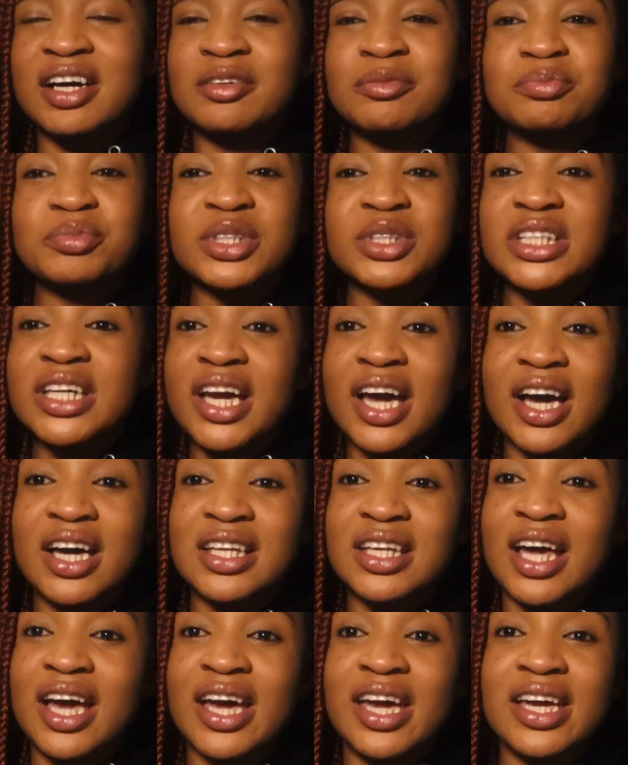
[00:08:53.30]
But yeah,
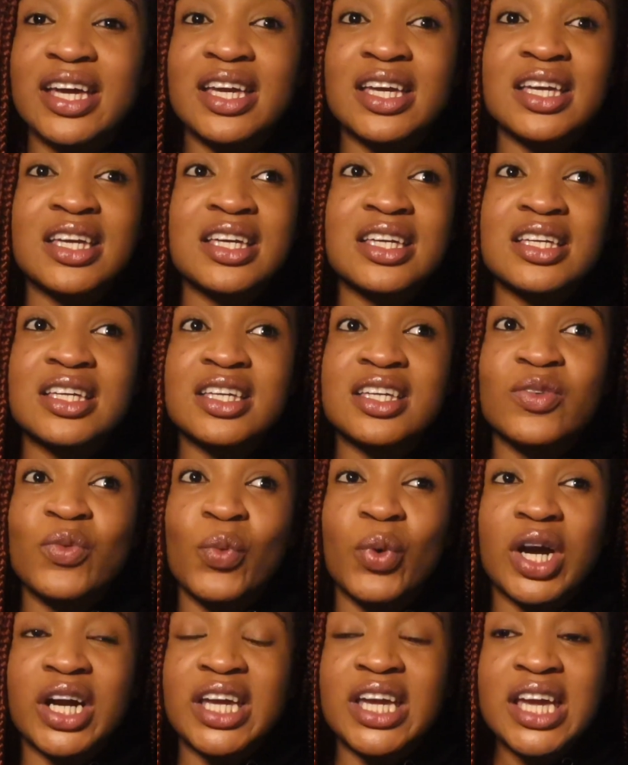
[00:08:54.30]
like,
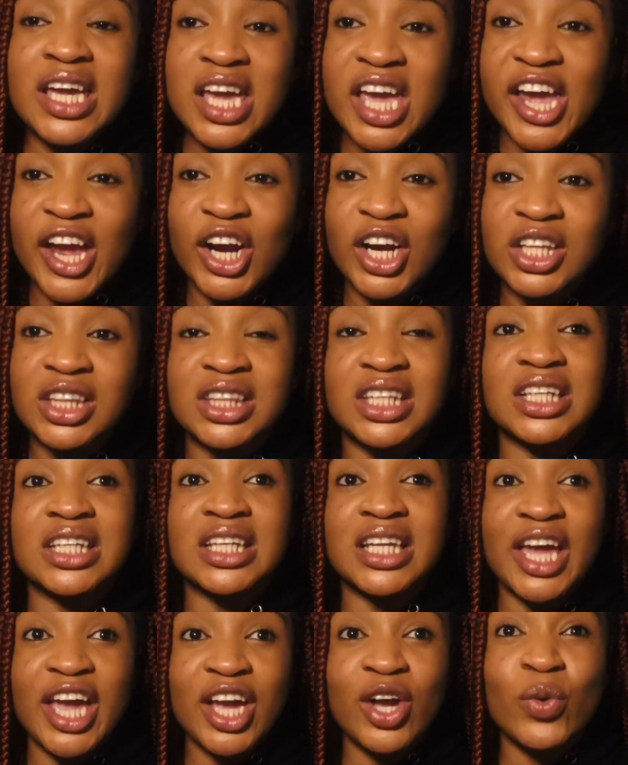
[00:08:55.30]
working here, the
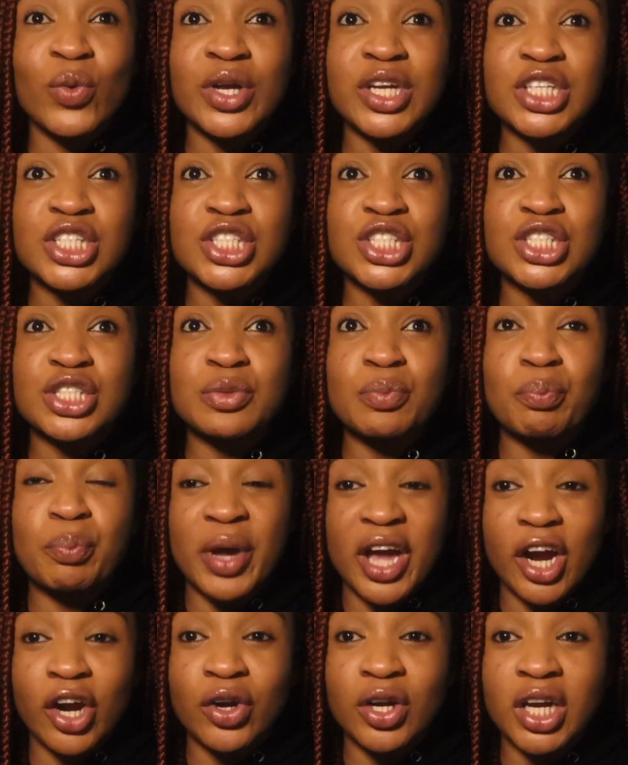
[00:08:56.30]
language
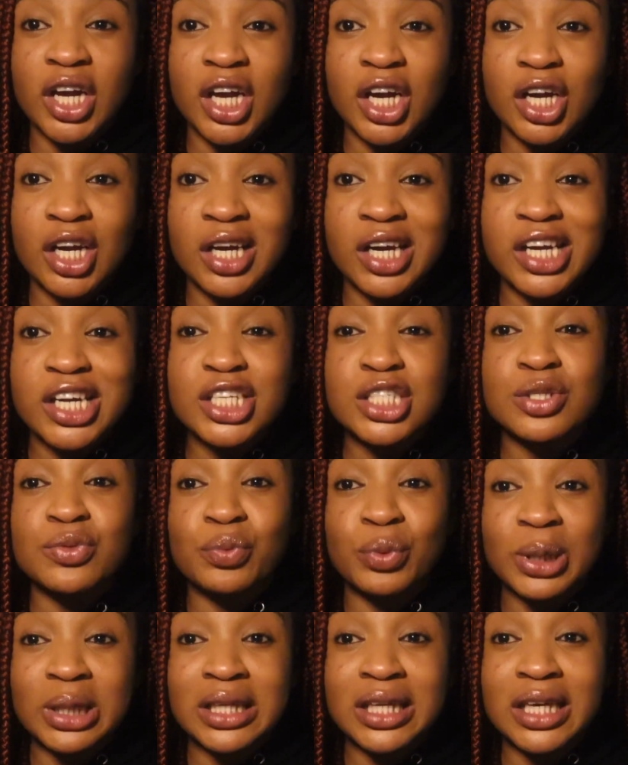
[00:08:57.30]
barrier is
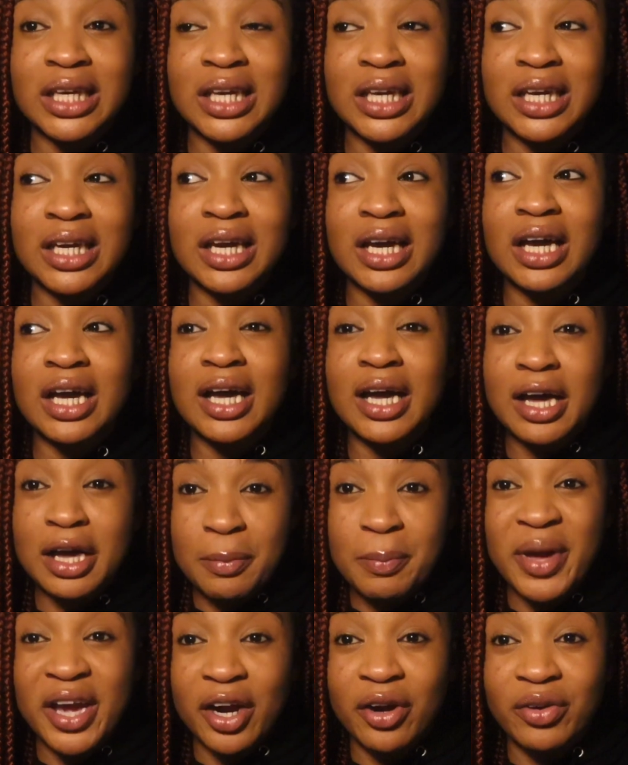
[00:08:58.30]
really
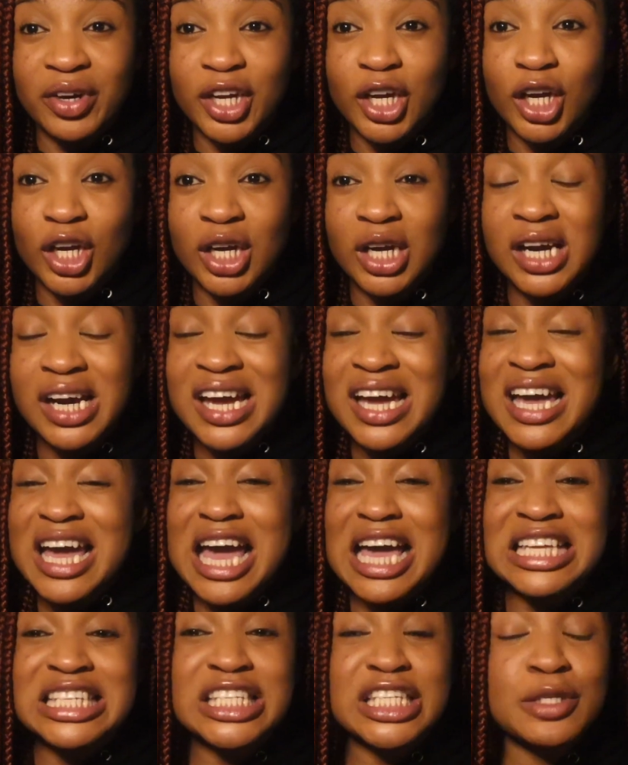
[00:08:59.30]
a barrier.
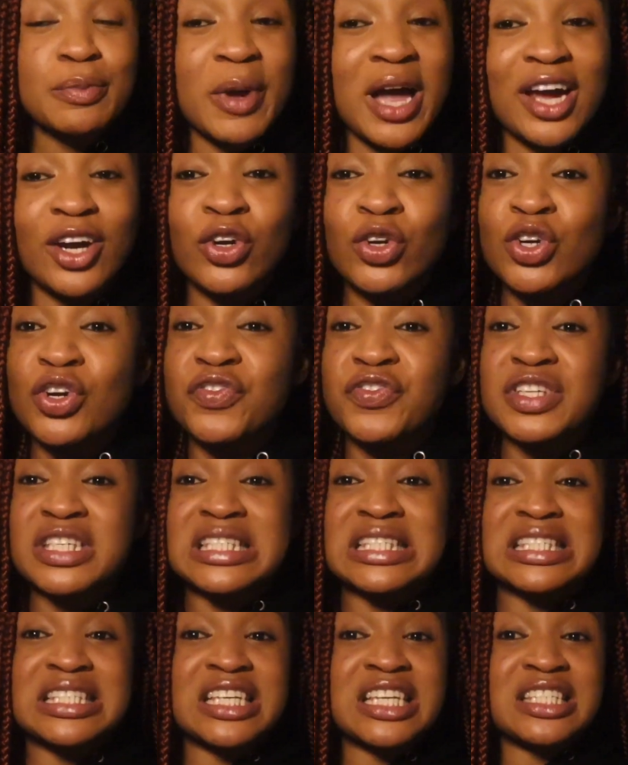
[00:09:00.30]
I don't know if
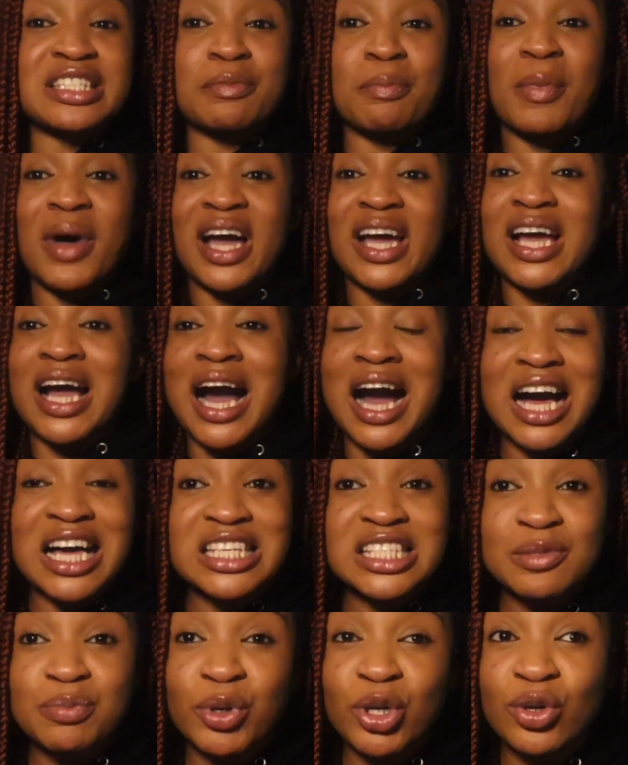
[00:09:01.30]
it's just my
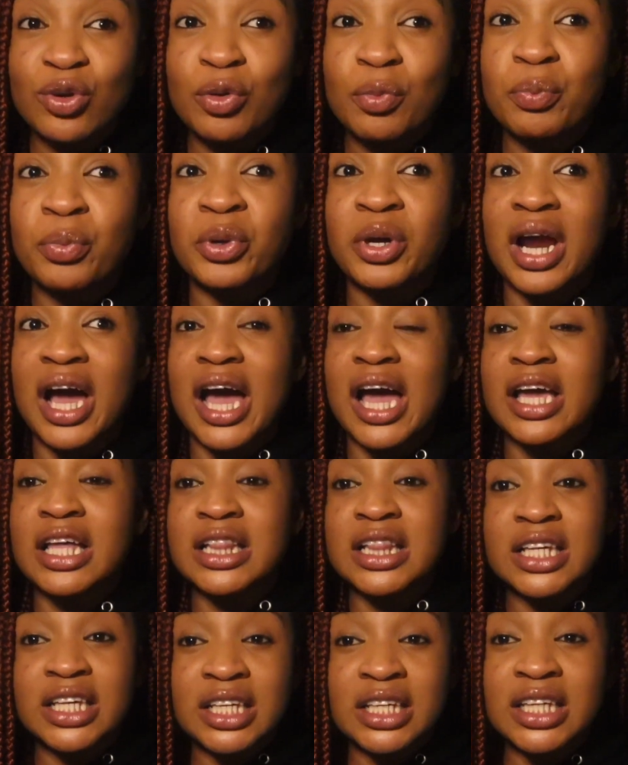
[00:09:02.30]
hospital, but I
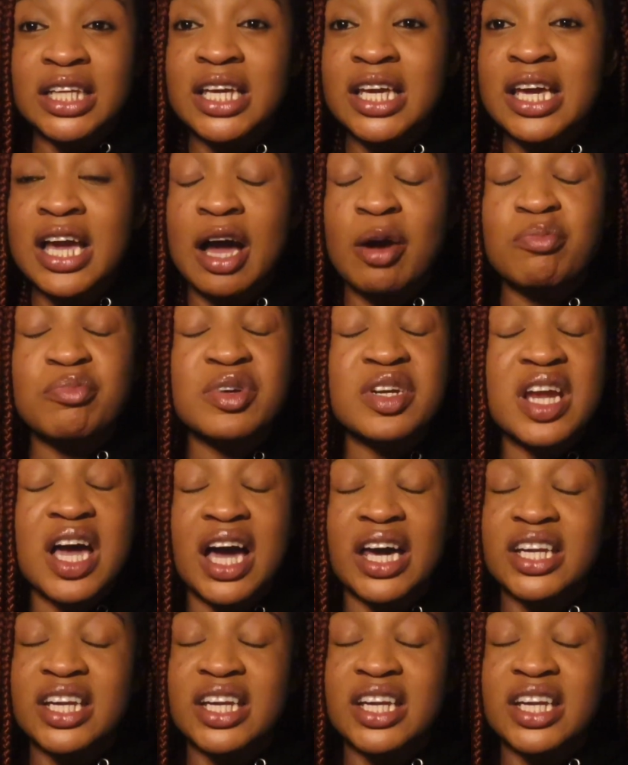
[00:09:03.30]
literally, I'm not